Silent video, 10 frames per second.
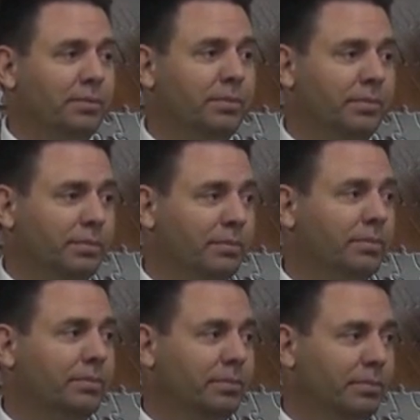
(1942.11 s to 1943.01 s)

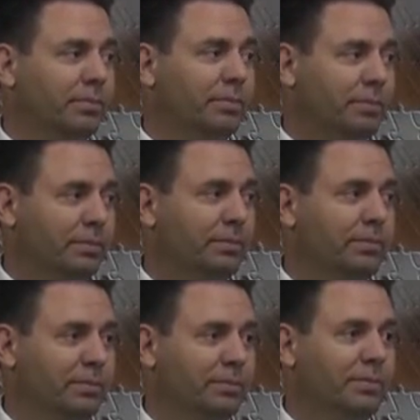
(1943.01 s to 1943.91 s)

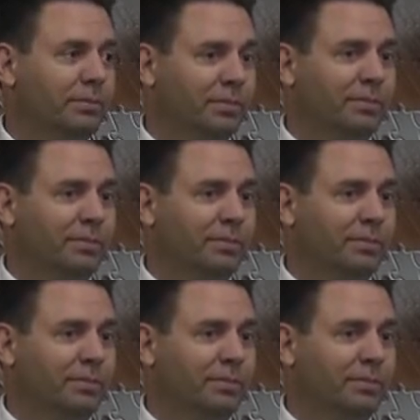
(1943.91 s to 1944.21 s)
(silence)